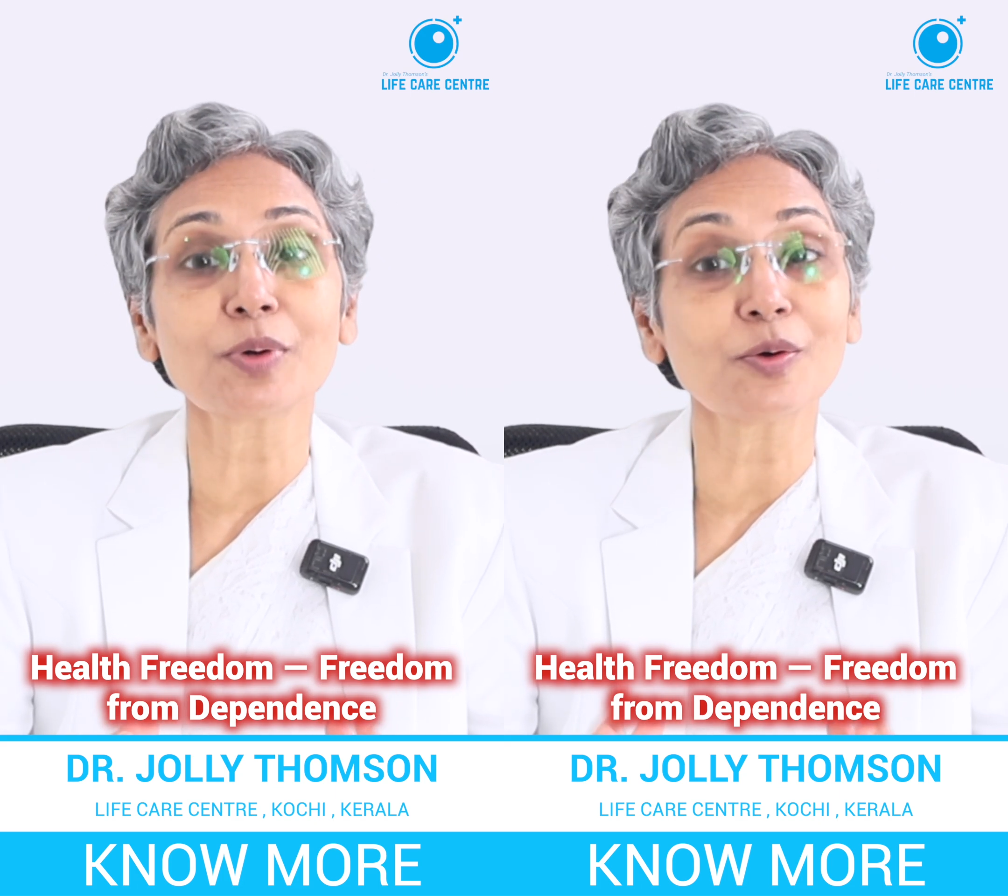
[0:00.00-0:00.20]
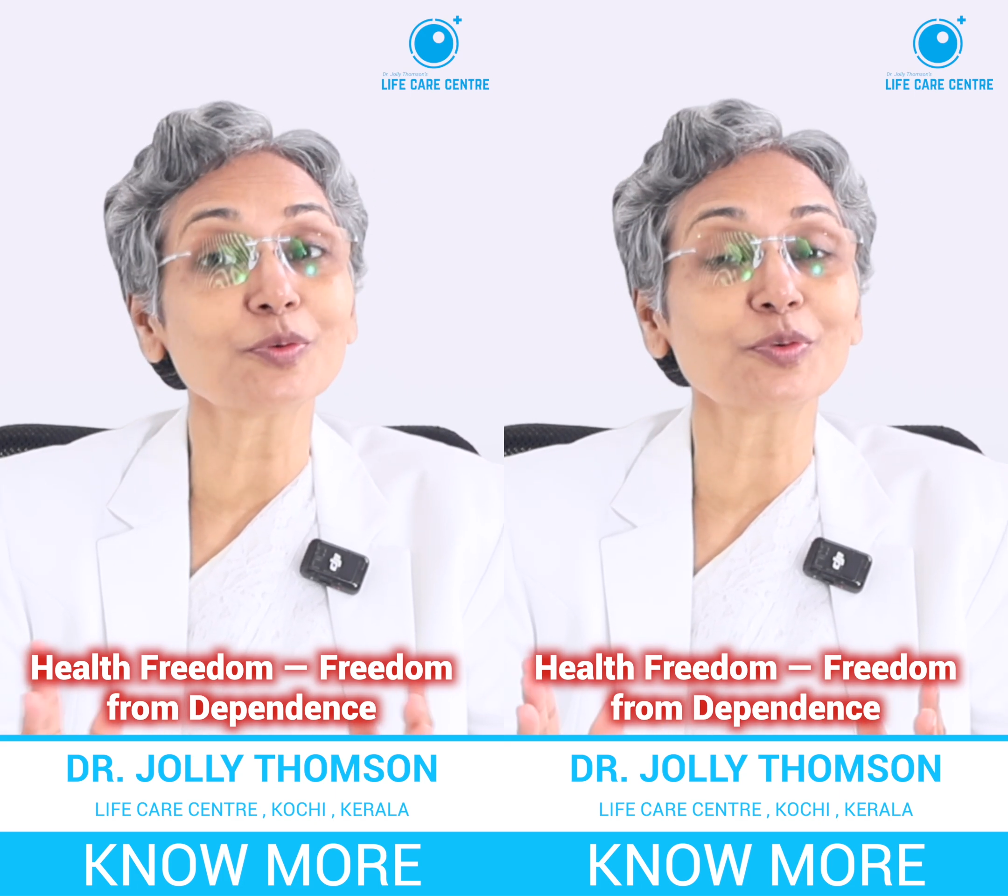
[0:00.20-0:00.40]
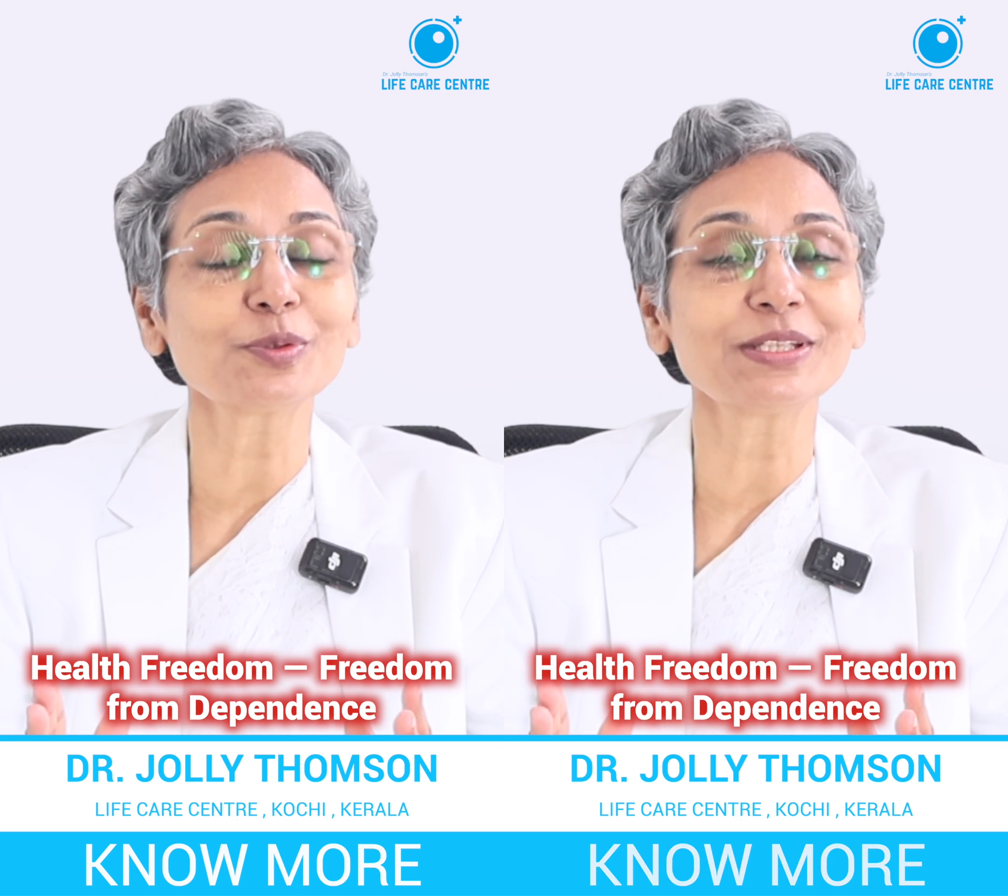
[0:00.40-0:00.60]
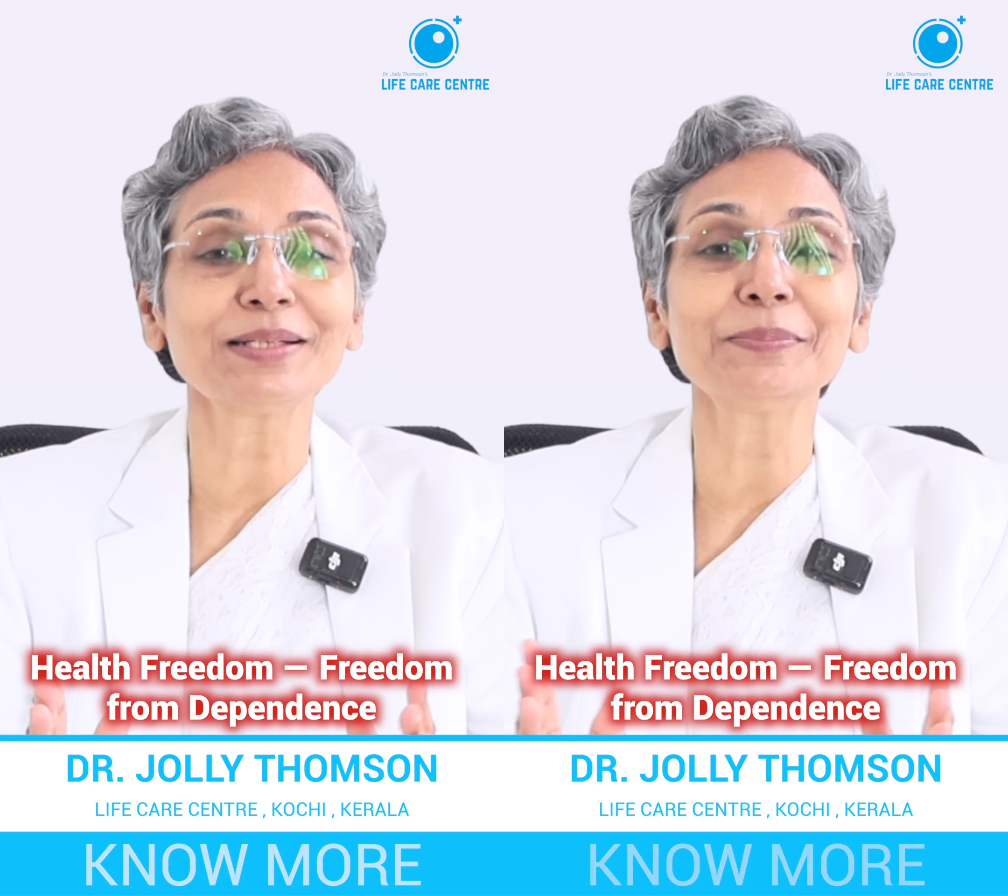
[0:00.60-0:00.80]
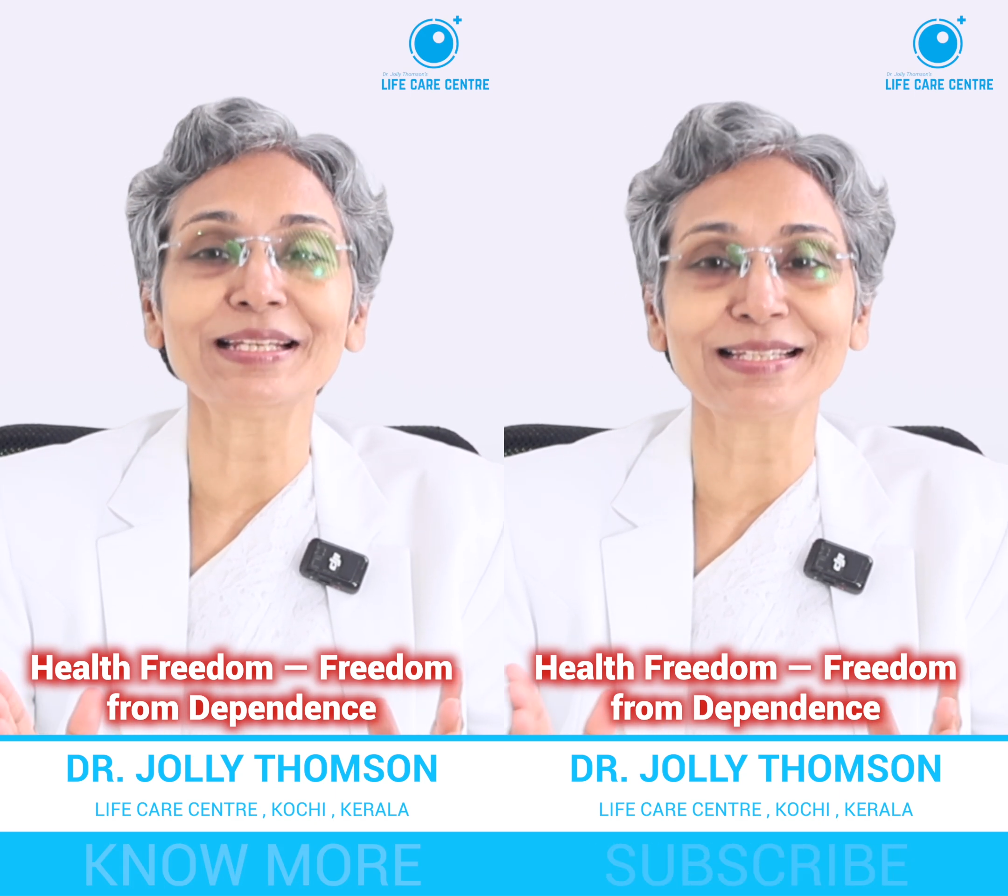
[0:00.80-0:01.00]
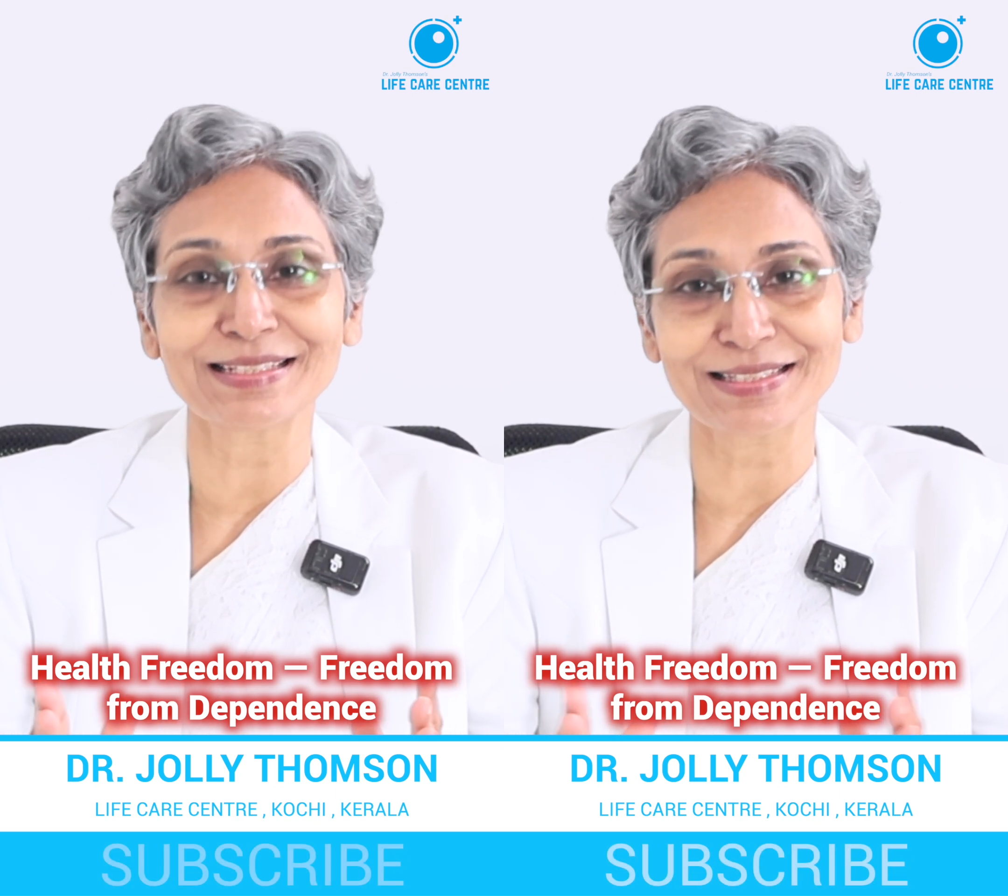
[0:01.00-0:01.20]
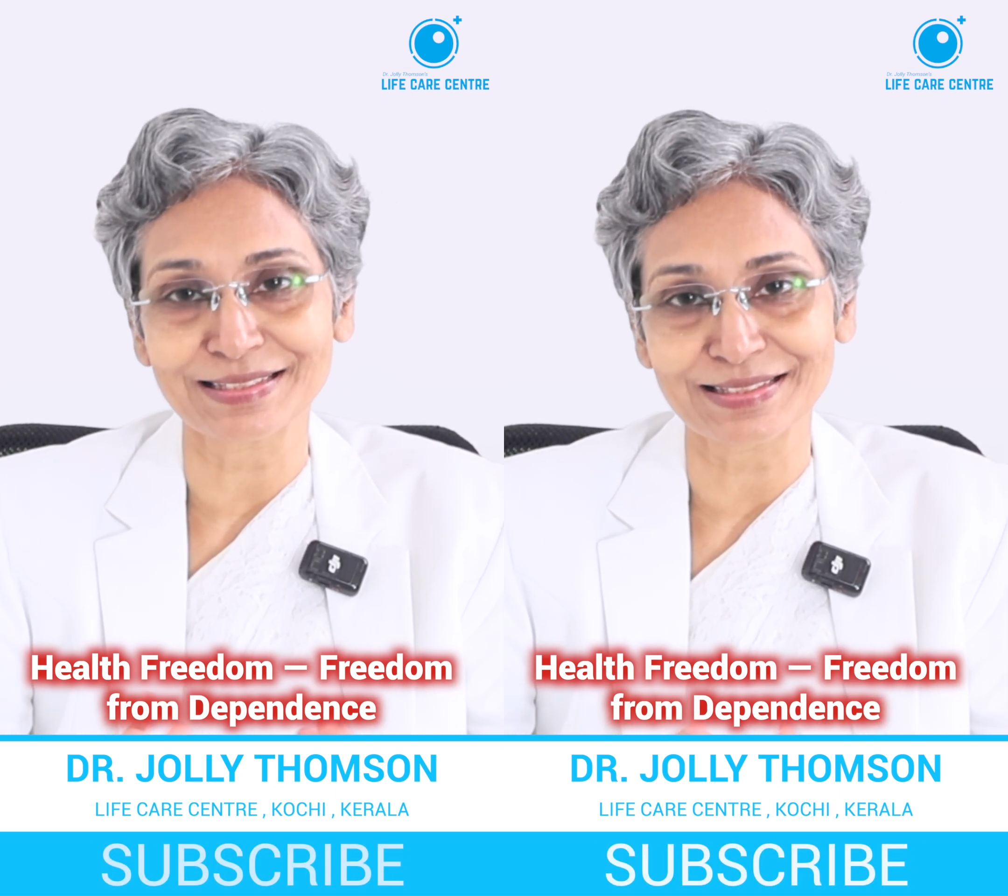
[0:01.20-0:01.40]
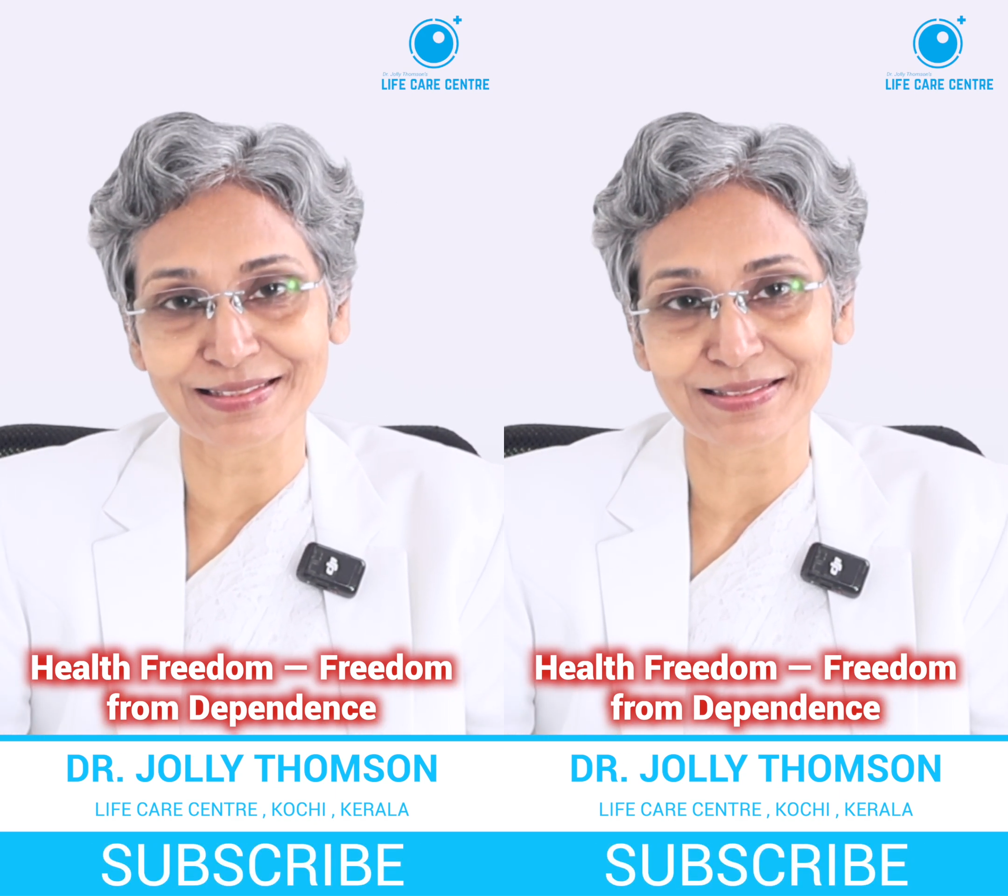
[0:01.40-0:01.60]
powerful than
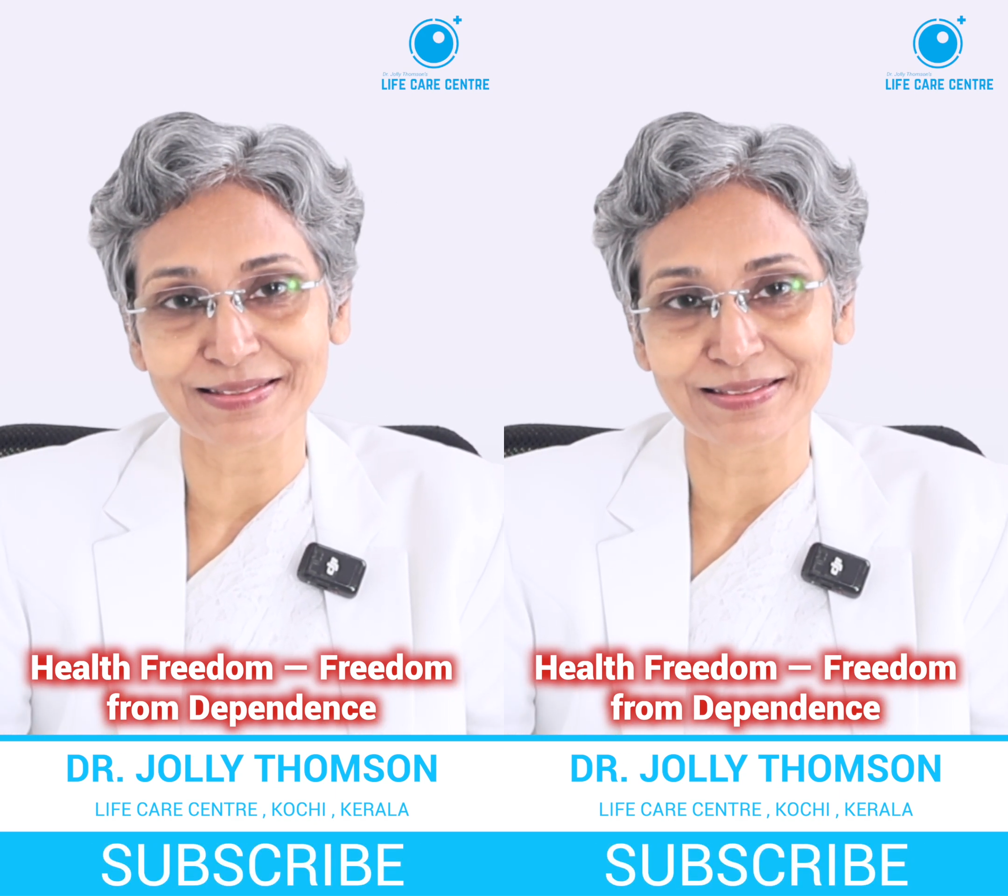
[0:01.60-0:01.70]
medication.